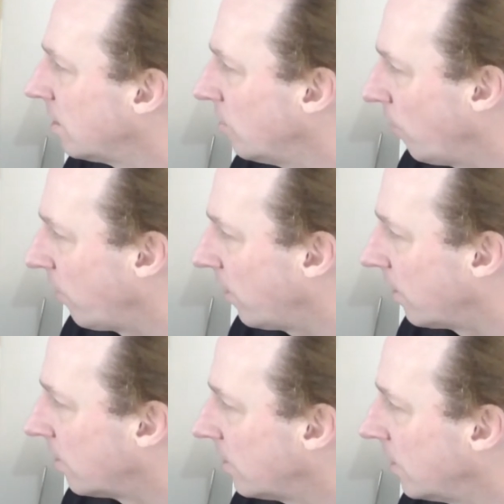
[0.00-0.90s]
nothing.
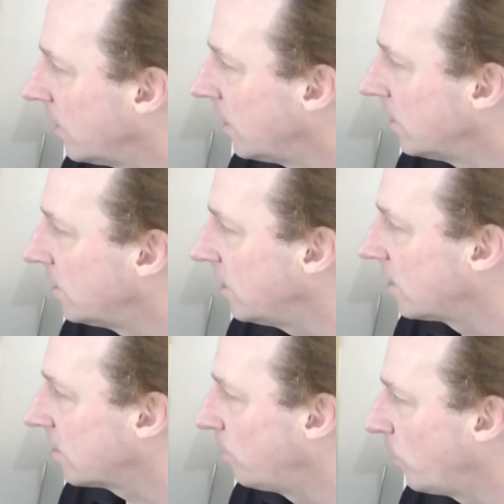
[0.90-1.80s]

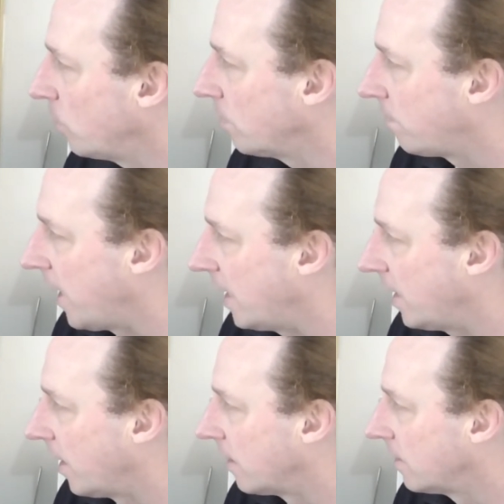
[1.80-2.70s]
Disk boot
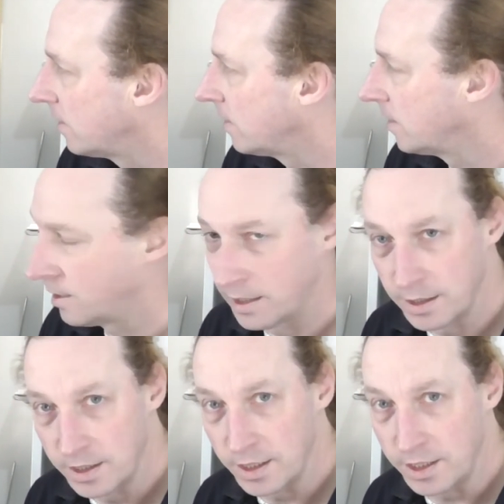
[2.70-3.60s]
failure.
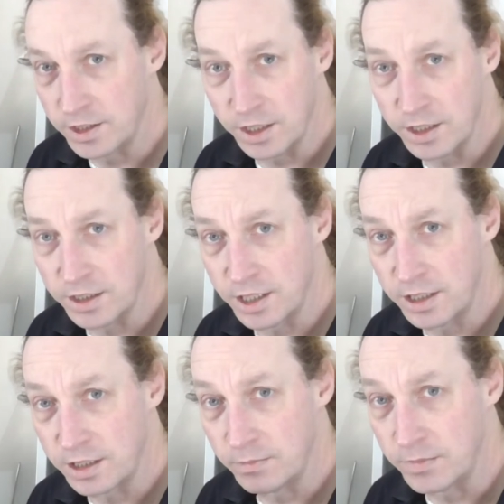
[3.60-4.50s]
Insert
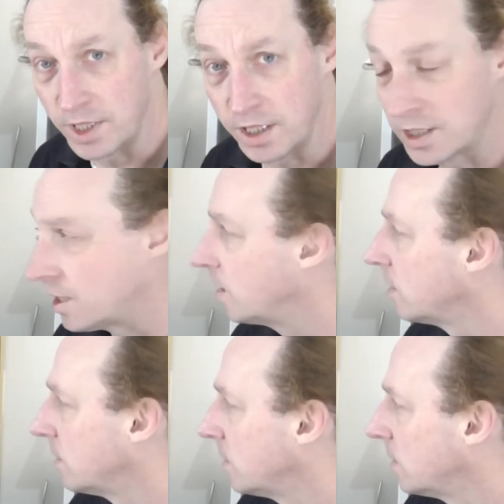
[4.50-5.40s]
system disk
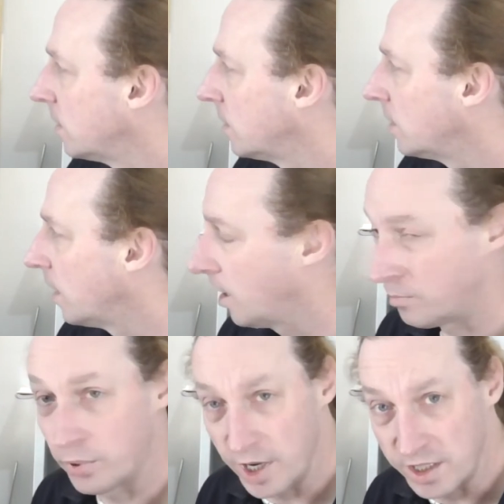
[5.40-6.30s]

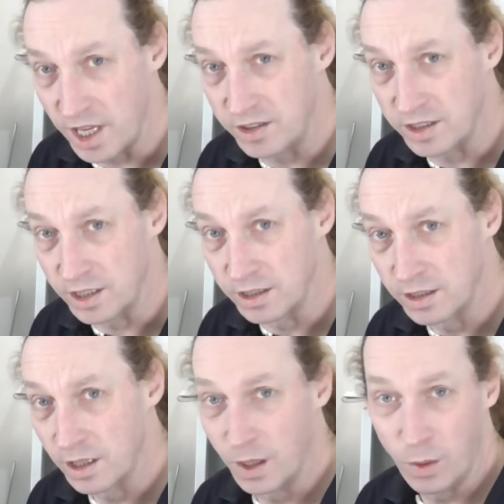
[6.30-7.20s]
and press enter.
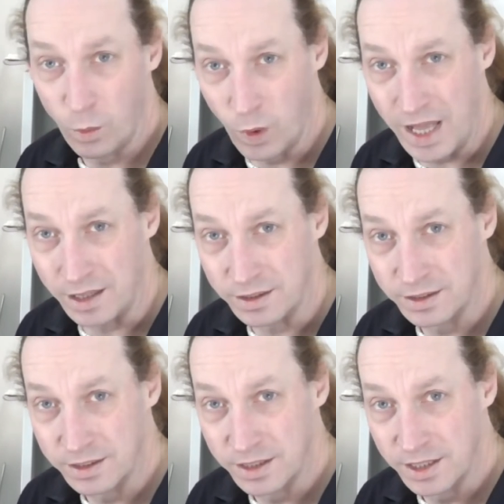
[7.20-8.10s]
Well,
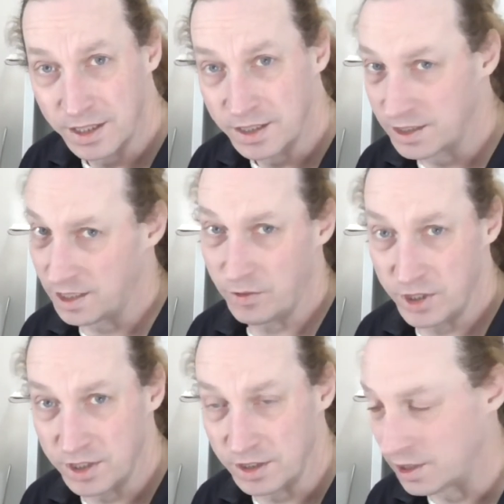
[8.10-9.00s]
there
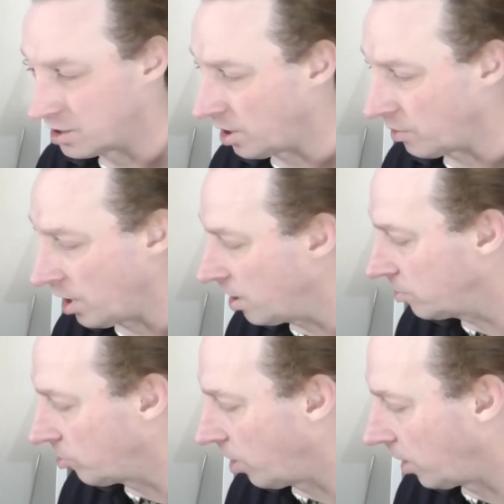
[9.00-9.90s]
isn't. So the hard
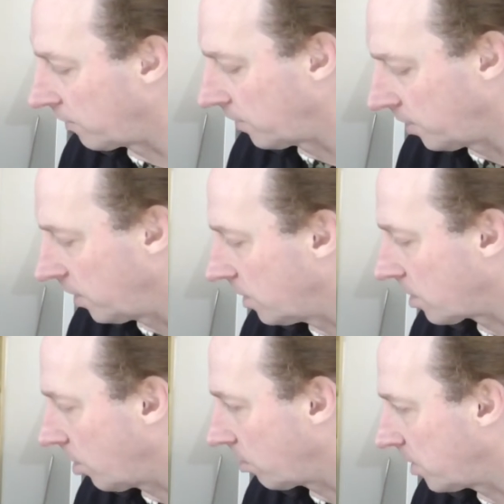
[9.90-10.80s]
drive has
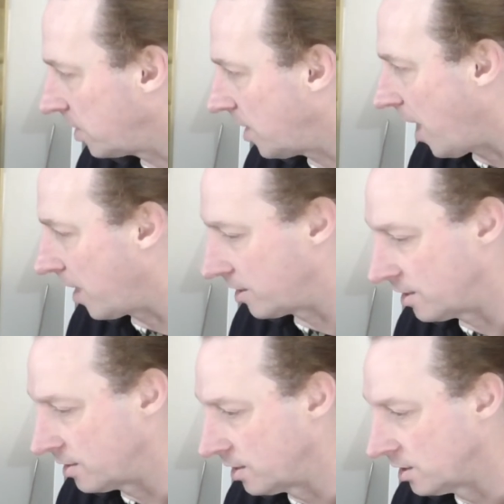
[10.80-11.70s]
got to be dead.
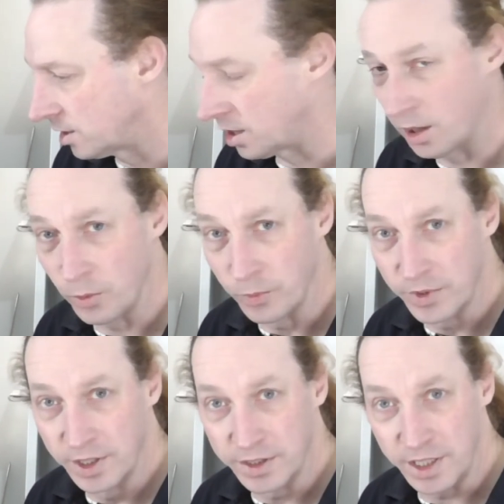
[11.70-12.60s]
So
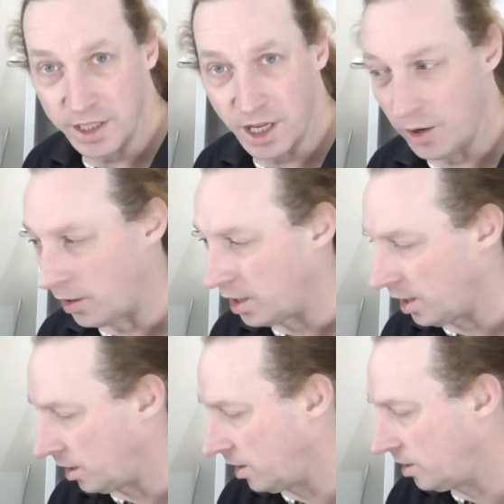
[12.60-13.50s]
there you go.
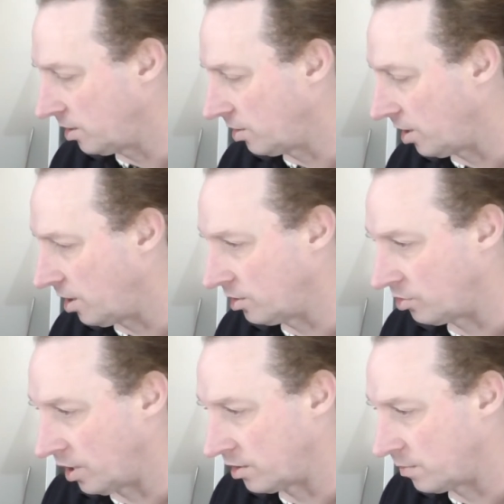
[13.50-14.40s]
It needs another hard
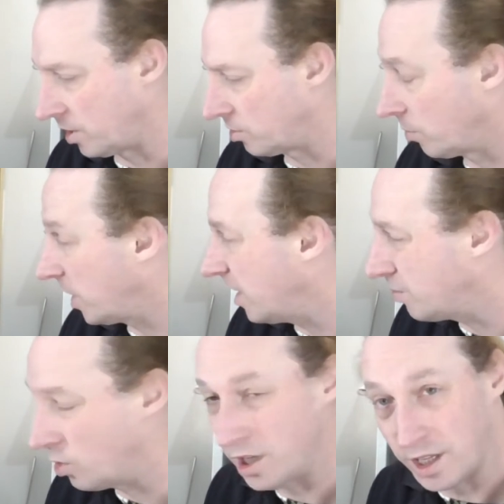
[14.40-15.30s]
drive to make But it is
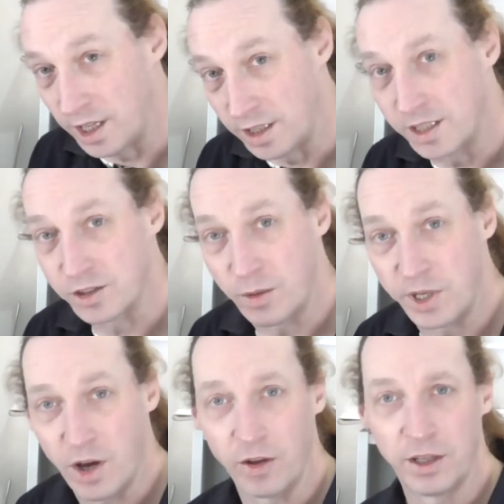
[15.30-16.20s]
working. It's coming
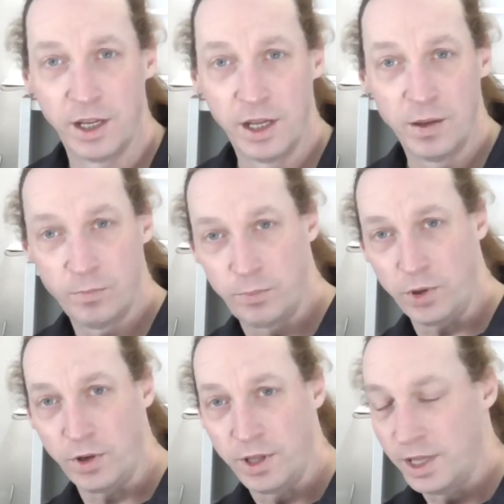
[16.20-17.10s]
on.
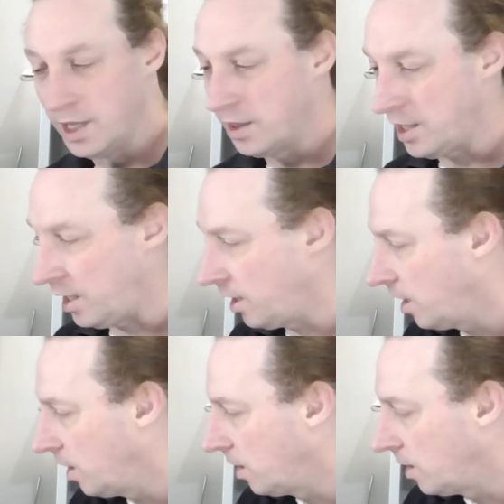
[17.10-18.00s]
But then
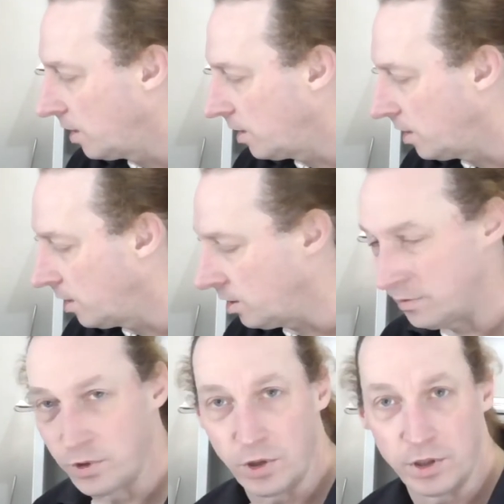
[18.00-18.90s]

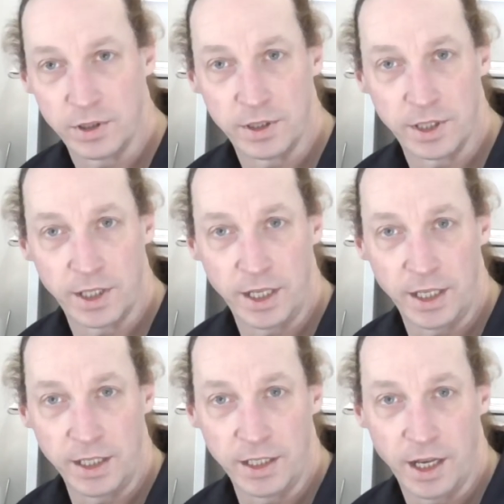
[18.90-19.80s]
I've got
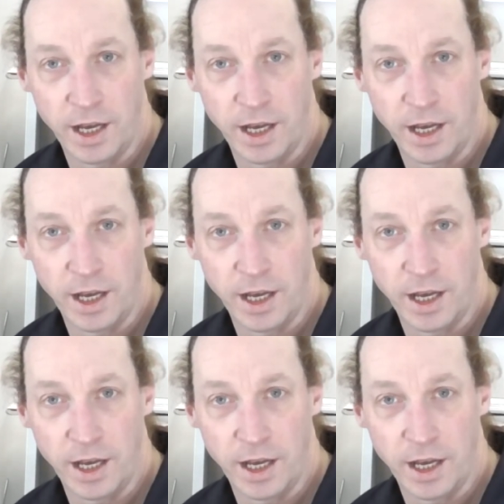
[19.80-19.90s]
a